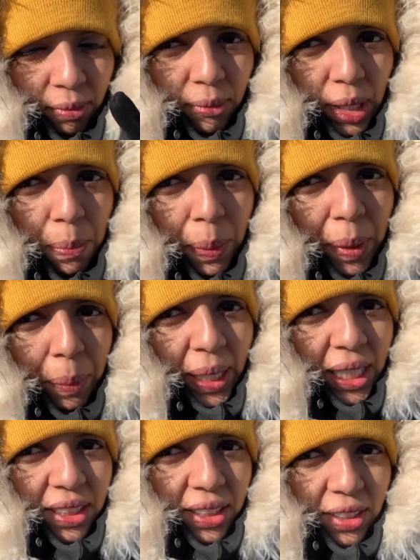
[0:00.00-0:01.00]
per
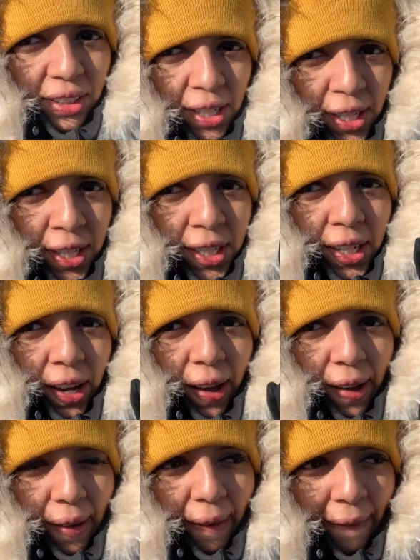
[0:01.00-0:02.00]
person.
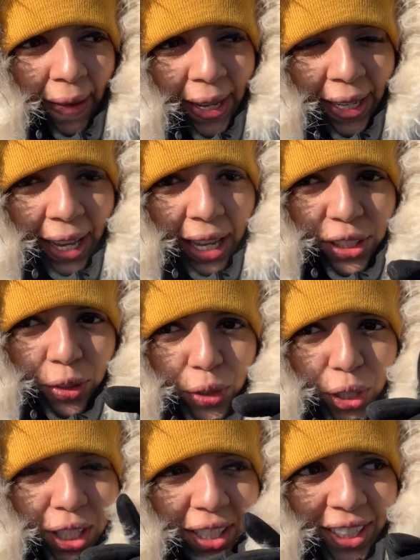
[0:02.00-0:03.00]
Yeah, so
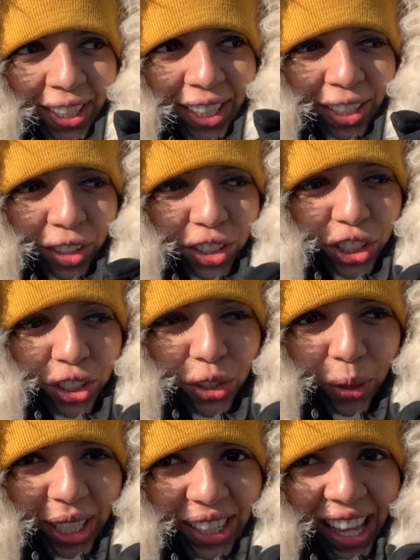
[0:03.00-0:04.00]
we're just
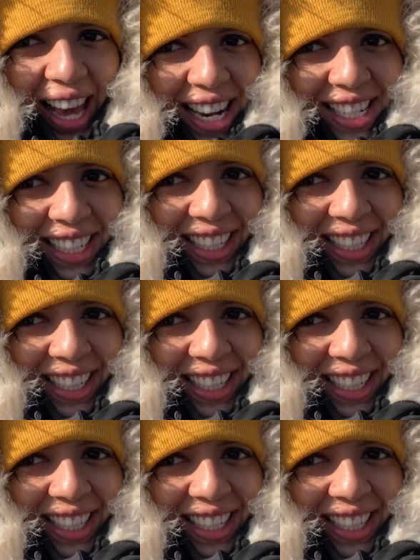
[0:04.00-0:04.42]
doing that.